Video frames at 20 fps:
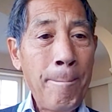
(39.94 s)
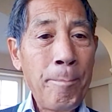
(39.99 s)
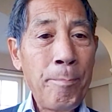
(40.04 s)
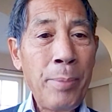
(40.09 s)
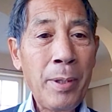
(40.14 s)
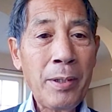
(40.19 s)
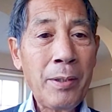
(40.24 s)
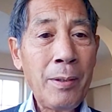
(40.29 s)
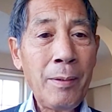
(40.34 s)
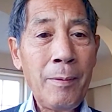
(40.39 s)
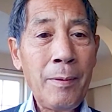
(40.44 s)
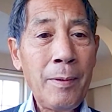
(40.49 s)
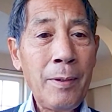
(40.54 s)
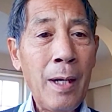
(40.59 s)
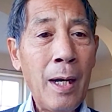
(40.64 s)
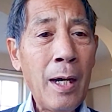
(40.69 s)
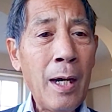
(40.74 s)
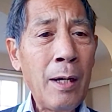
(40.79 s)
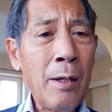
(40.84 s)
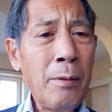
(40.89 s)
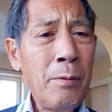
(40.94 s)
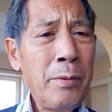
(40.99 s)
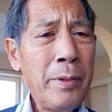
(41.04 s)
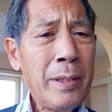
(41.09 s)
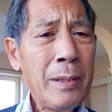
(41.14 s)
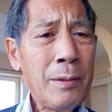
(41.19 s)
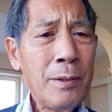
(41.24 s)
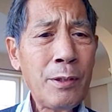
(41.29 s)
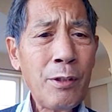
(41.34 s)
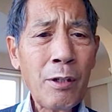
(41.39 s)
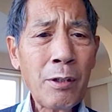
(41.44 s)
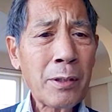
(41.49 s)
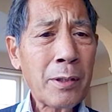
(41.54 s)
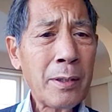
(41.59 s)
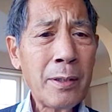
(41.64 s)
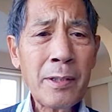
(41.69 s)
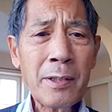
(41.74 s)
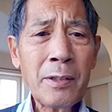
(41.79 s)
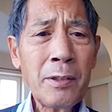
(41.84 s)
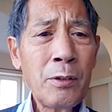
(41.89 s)
But a real doctor
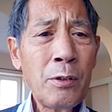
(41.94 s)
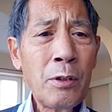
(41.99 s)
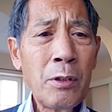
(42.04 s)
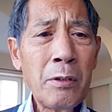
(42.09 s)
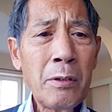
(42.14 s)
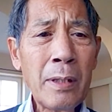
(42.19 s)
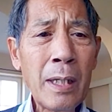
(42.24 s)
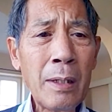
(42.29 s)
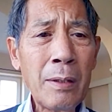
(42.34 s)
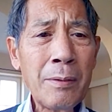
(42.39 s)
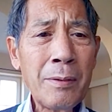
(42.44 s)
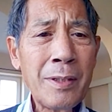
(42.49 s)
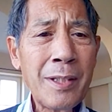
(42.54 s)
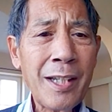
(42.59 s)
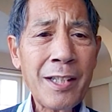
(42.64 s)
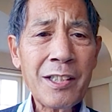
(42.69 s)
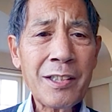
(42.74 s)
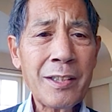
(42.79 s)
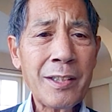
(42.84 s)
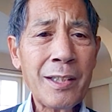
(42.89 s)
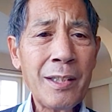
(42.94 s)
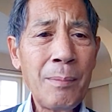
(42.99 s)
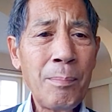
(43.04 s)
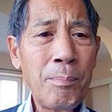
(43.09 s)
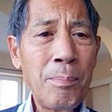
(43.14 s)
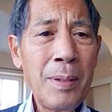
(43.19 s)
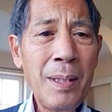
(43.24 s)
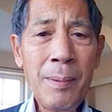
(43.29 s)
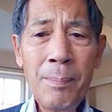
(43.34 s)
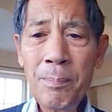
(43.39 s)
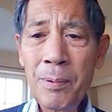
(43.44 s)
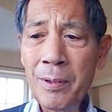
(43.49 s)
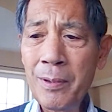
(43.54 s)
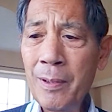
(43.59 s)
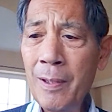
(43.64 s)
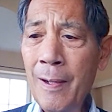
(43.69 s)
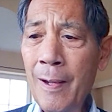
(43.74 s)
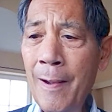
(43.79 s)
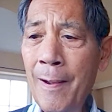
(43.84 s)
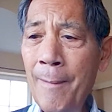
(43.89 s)
doesn't go around testing
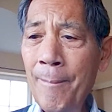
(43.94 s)
people